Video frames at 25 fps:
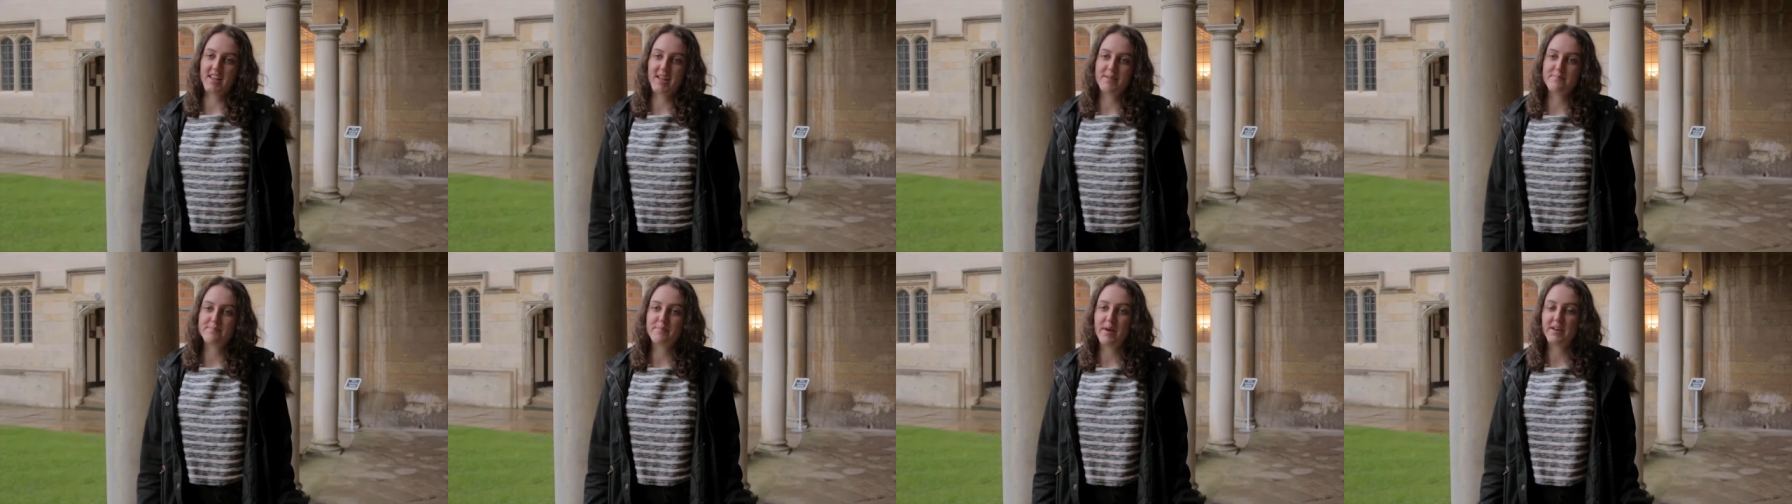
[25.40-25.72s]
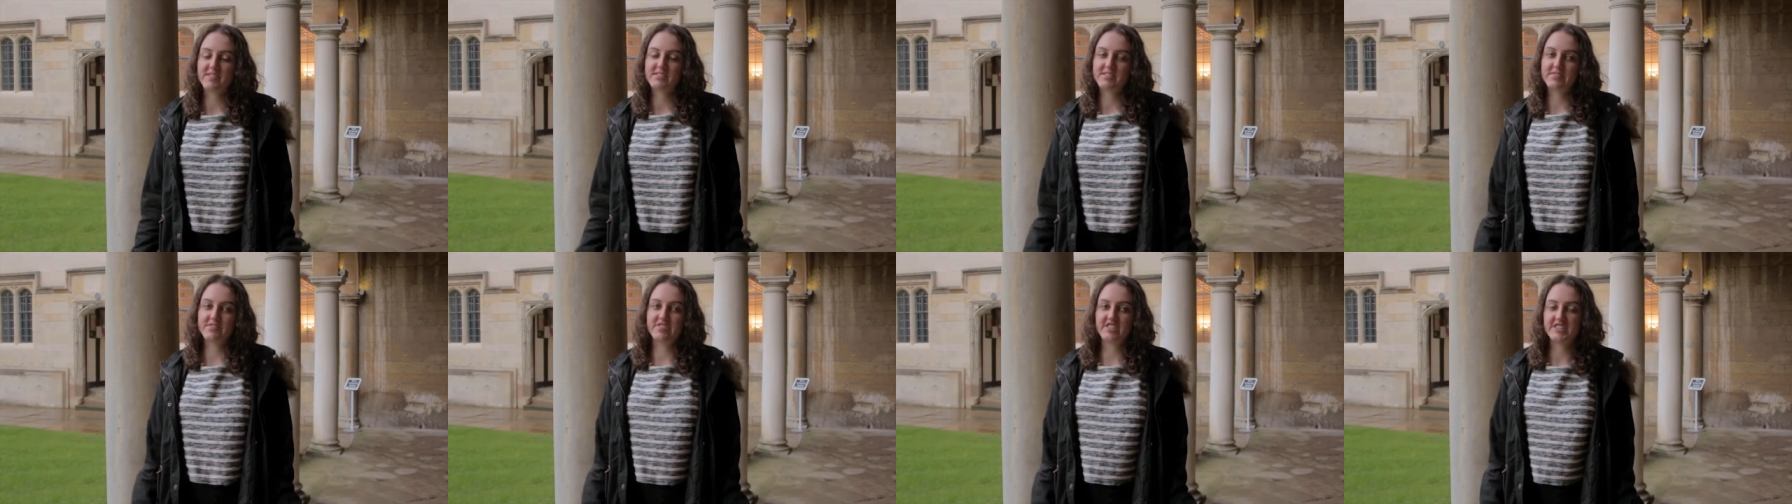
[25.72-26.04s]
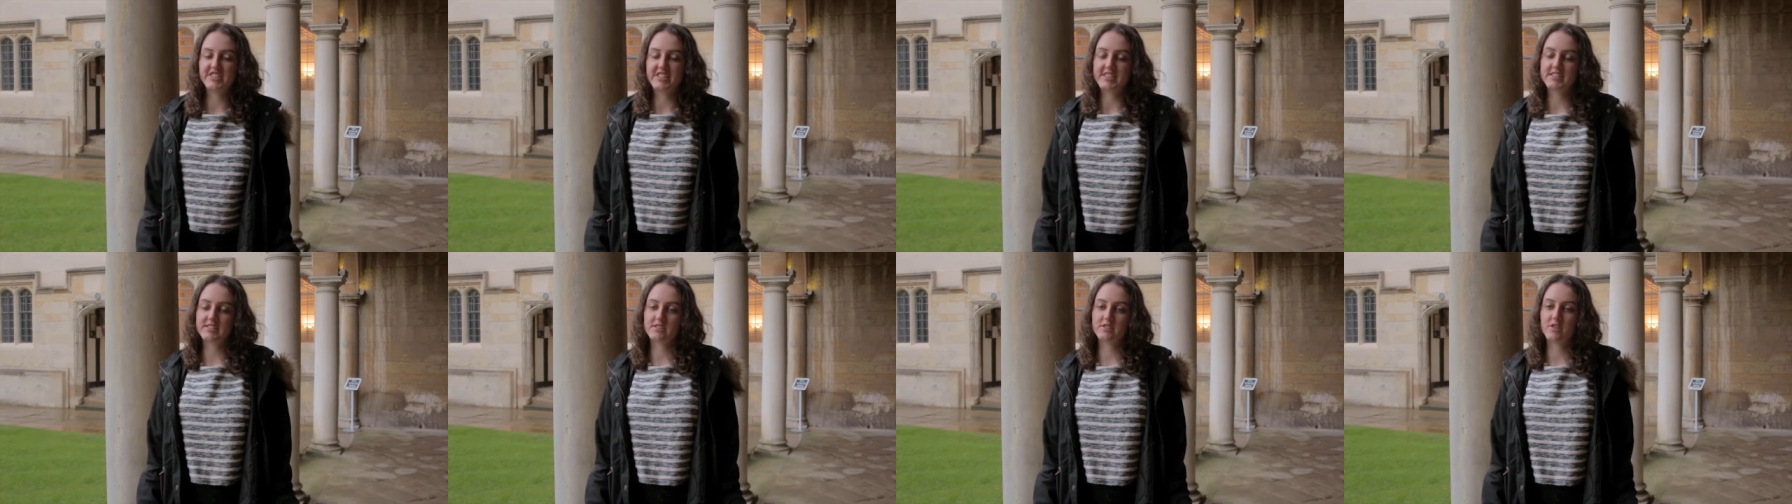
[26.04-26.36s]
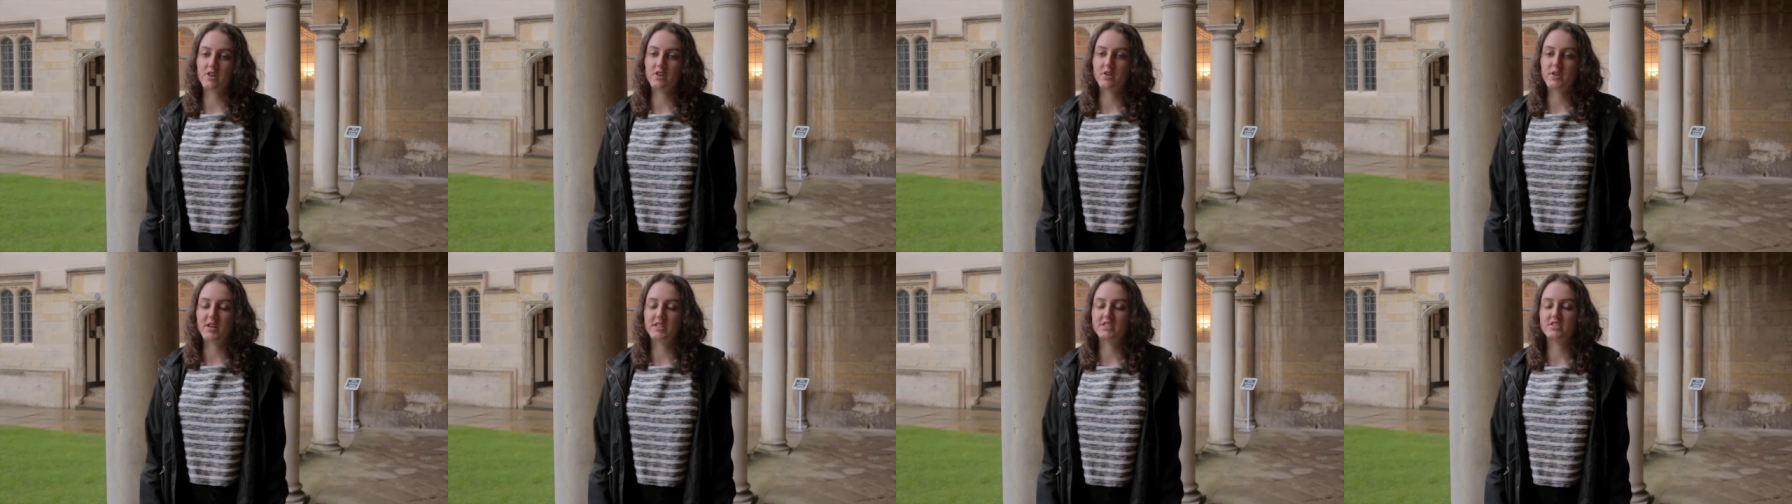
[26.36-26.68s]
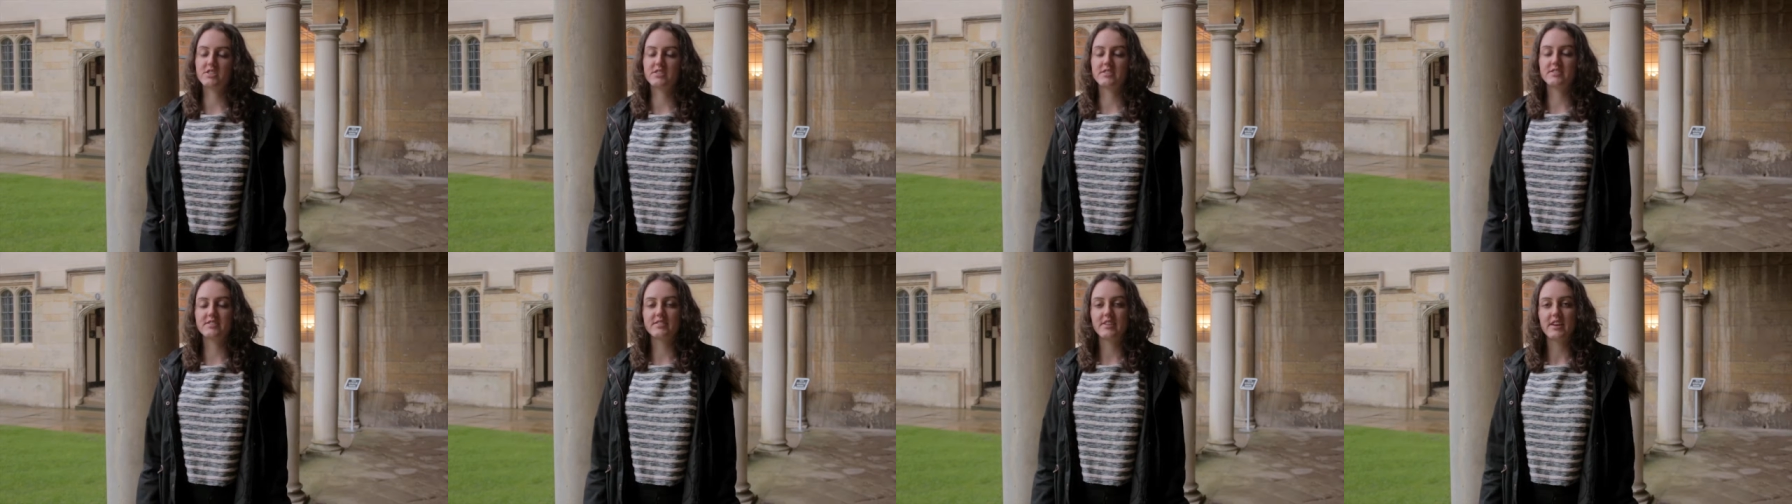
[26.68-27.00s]
like maths and physics sort of
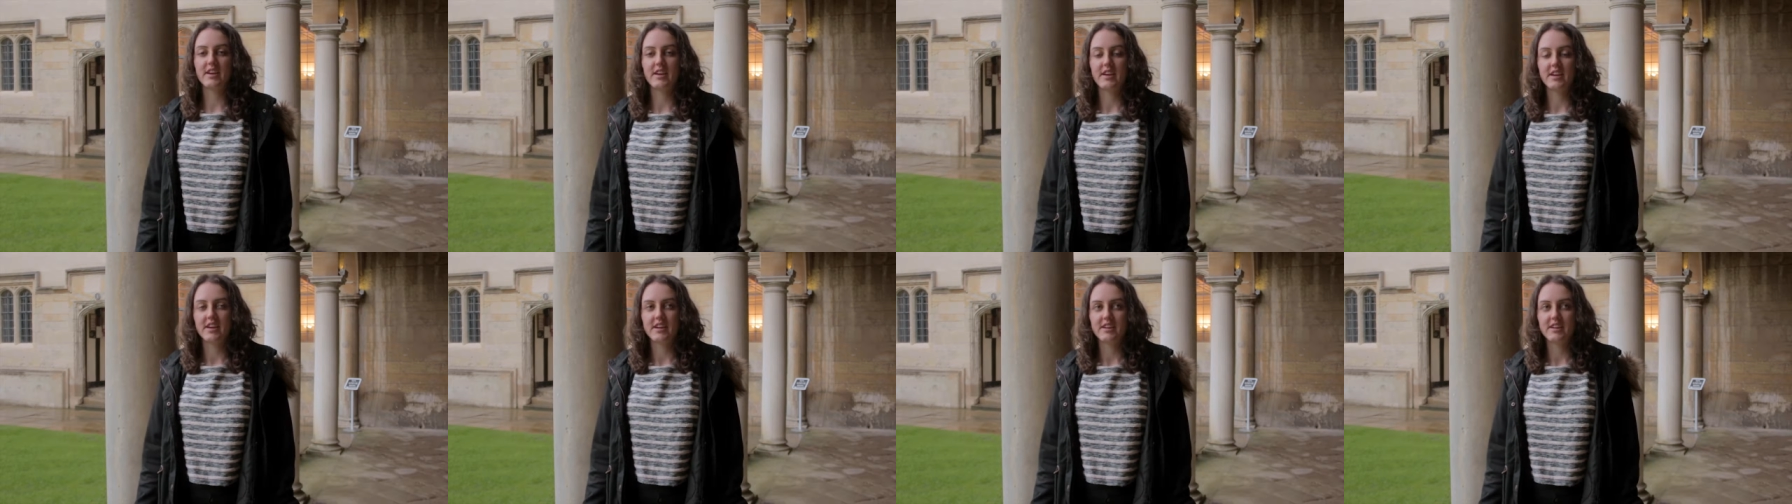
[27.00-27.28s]
questions,